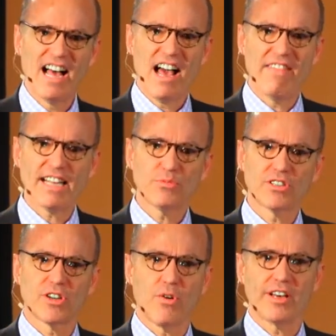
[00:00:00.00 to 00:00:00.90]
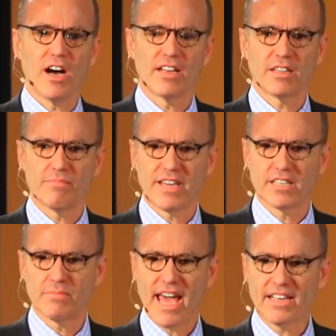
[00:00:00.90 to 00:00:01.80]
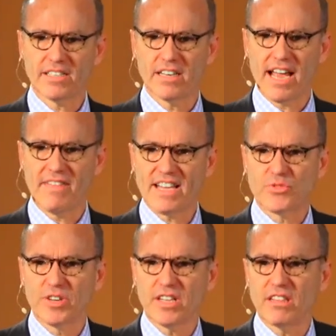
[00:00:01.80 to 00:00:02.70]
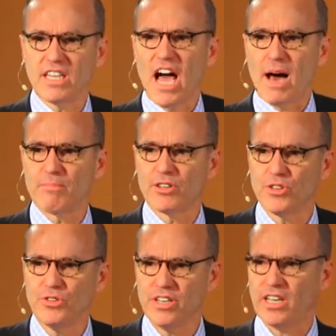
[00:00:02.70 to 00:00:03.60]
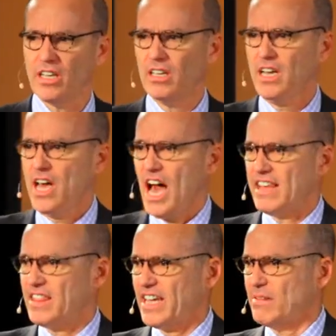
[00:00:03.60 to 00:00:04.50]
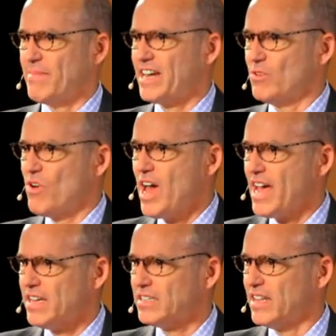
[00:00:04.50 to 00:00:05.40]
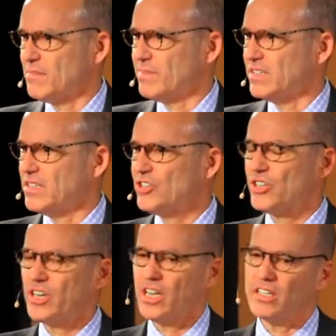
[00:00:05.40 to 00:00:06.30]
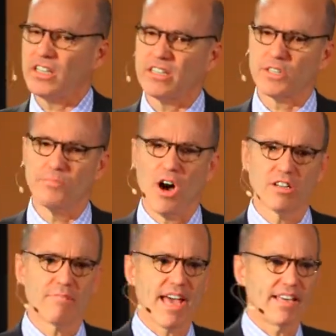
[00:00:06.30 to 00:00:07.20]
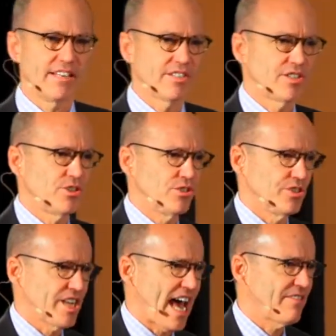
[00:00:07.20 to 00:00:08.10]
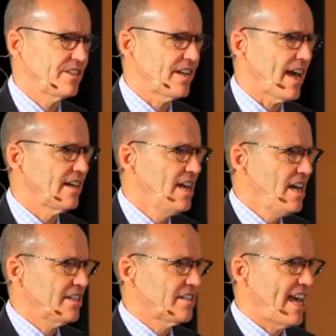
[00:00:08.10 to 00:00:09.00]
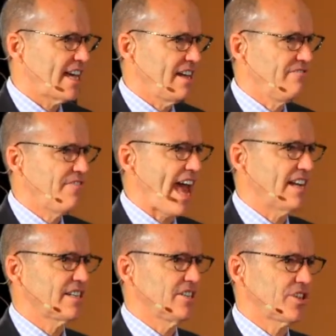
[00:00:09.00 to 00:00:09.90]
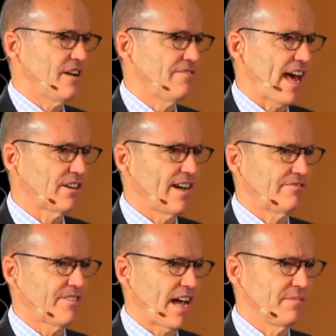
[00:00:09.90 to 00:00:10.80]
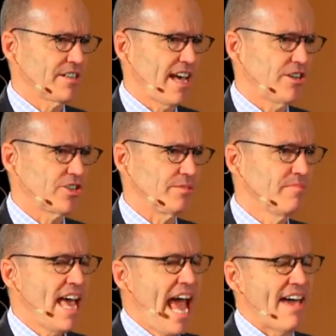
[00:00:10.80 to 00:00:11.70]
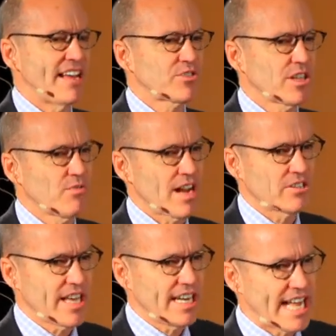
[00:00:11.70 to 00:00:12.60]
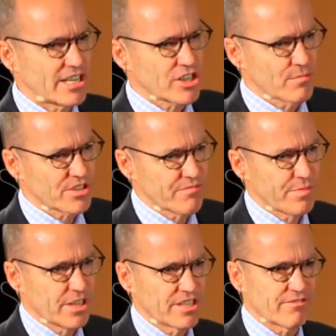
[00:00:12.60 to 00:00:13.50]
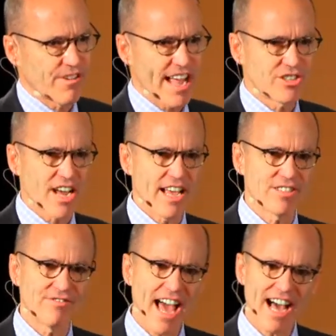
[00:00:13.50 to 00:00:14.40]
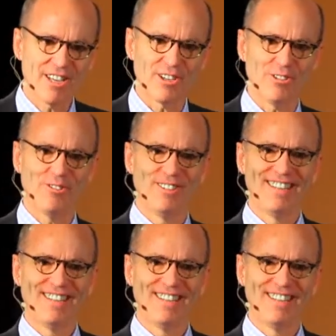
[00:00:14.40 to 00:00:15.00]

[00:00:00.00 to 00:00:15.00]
And that's what's going on at the biggest banks today. And that's really the opportunity, I think, in many ways, and the positioning that the smaller banking institutions have today to take advantage of that great fragmentation. And that's really what I was getting at in terms of building franchise value.